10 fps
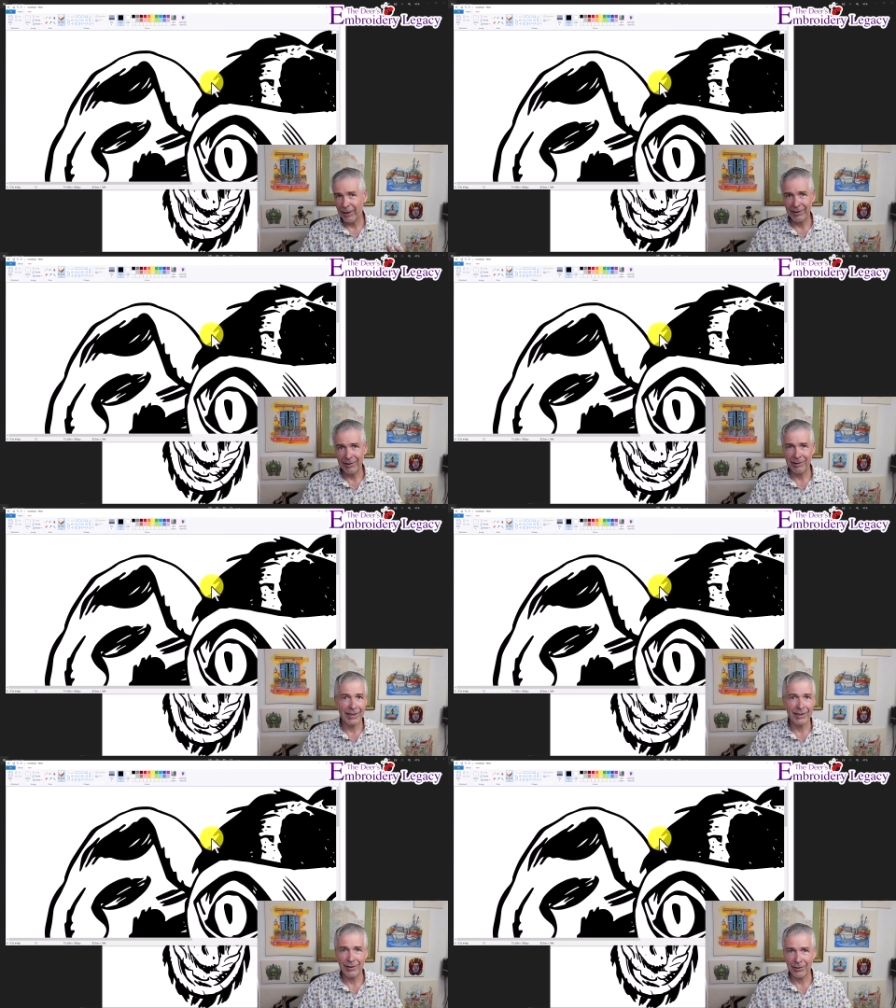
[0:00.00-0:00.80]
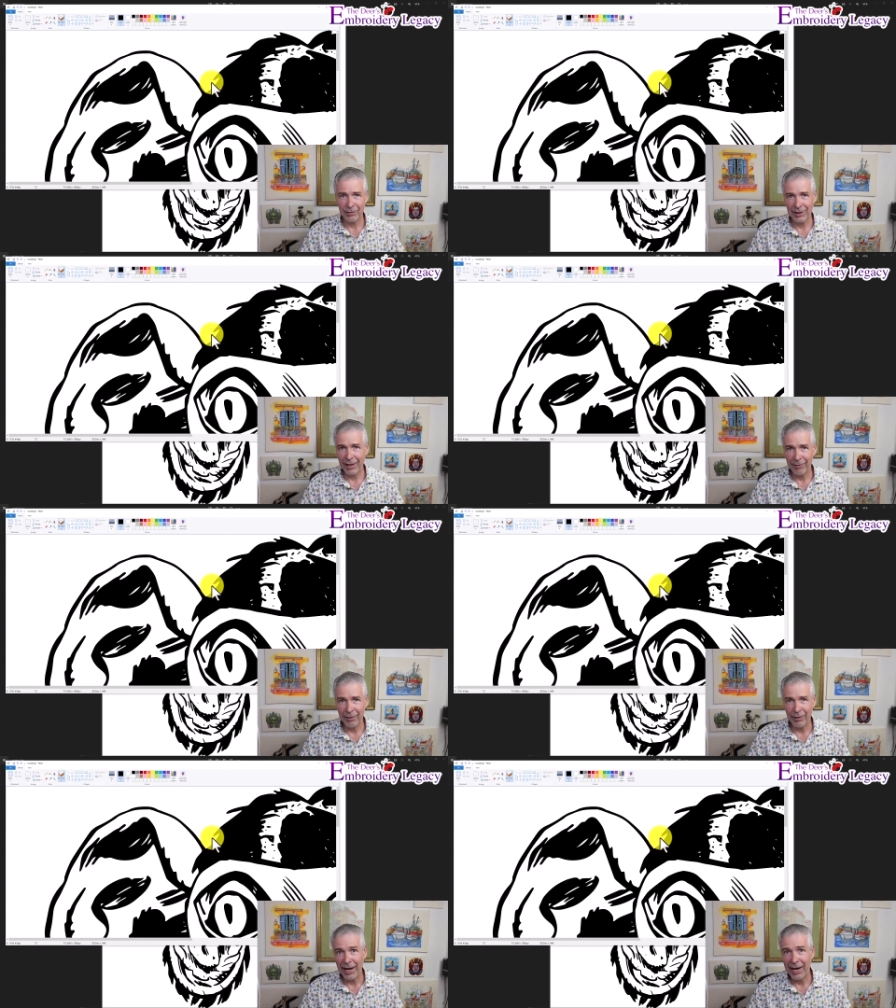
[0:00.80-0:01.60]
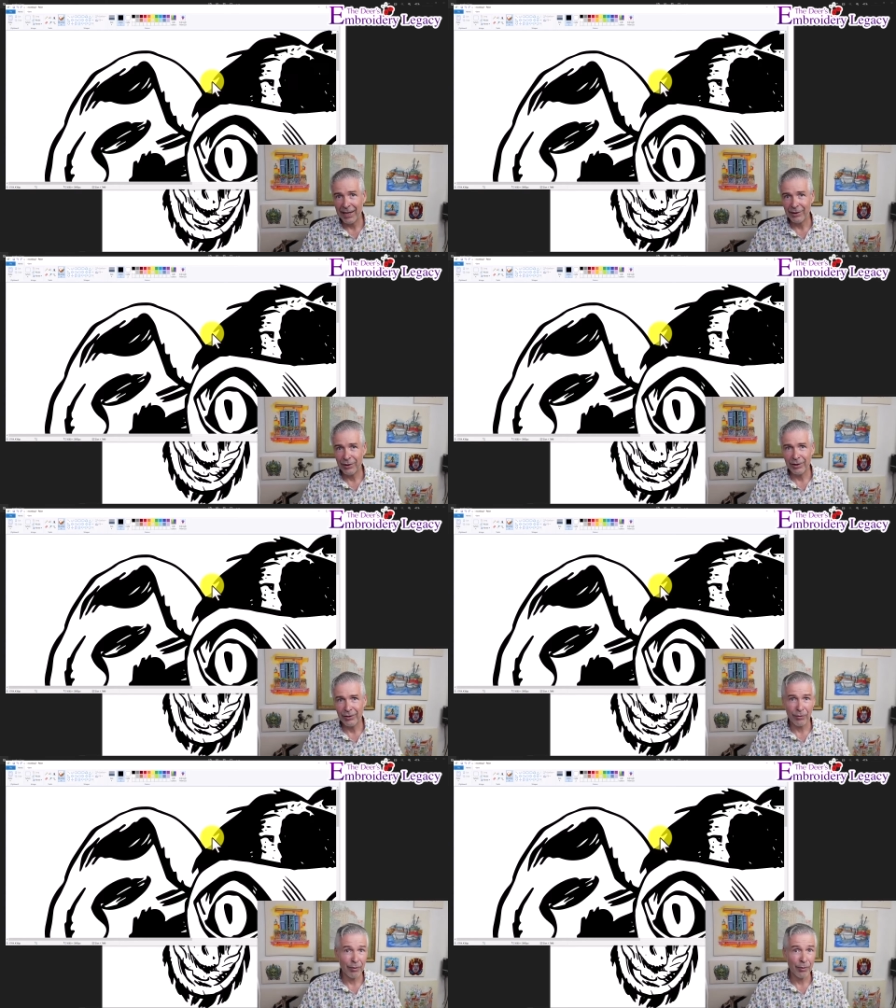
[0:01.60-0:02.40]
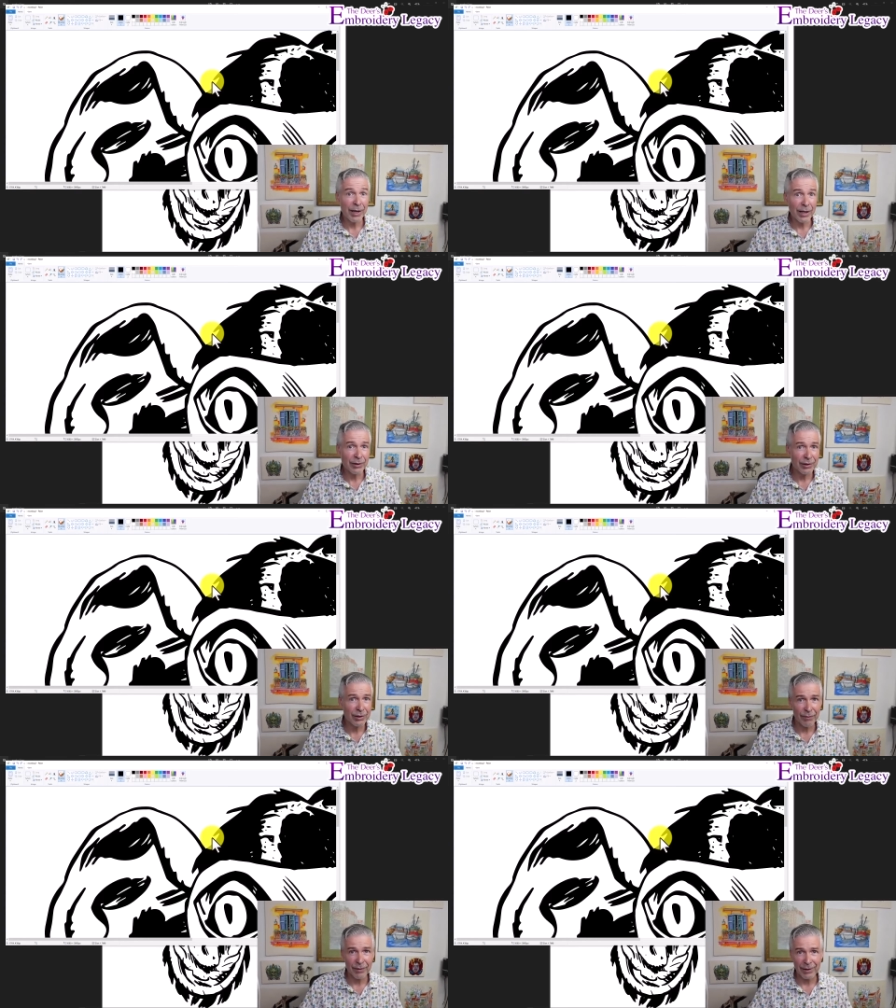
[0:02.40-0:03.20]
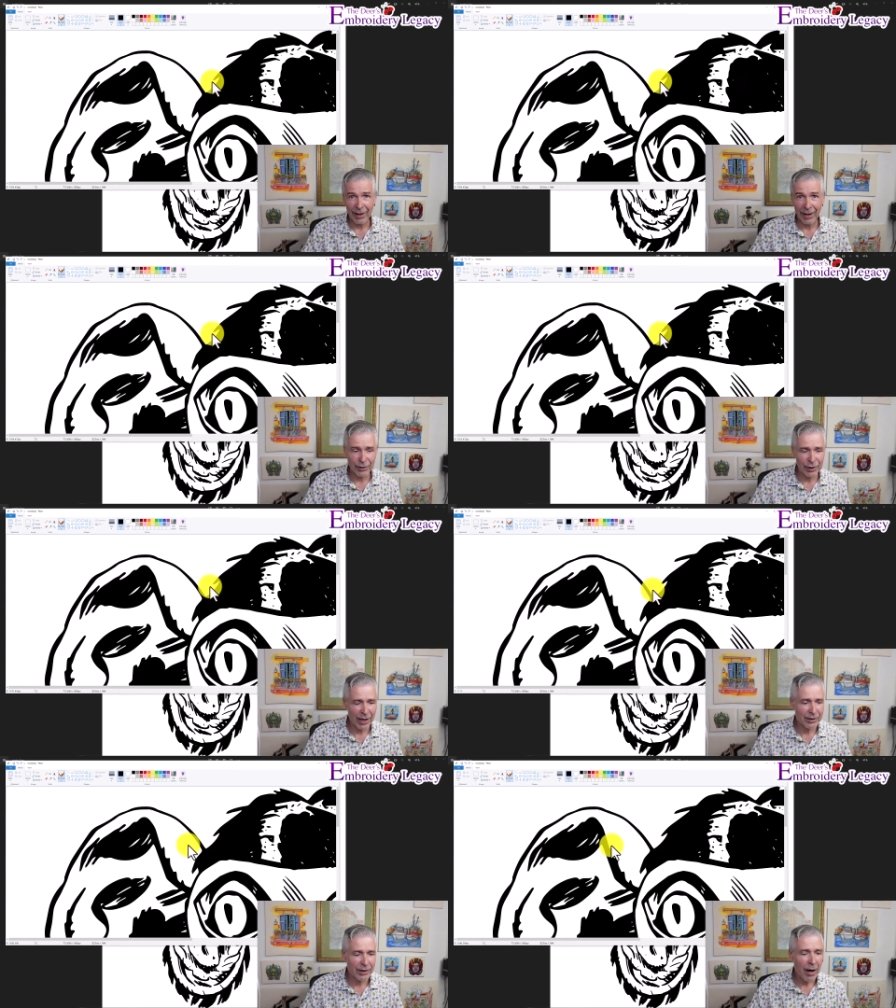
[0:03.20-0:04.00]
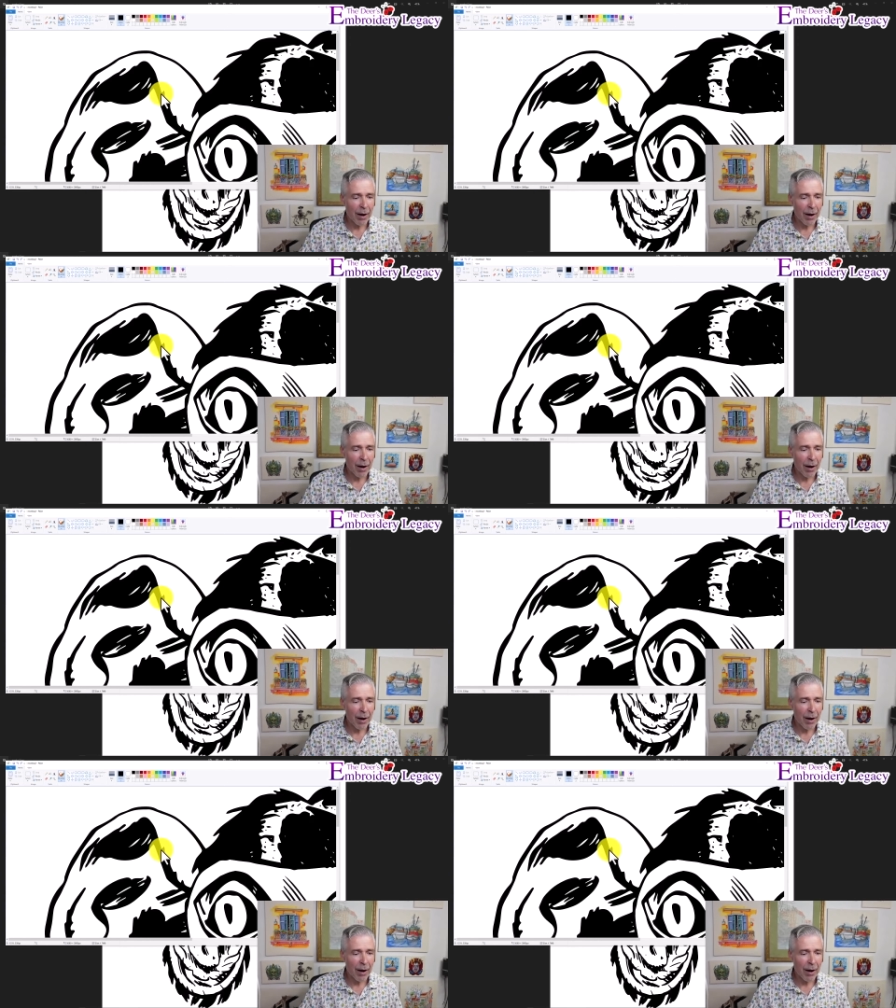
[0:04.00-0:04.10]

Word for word: 6 or 7 or 8 inches or 3 inches if it's left chest.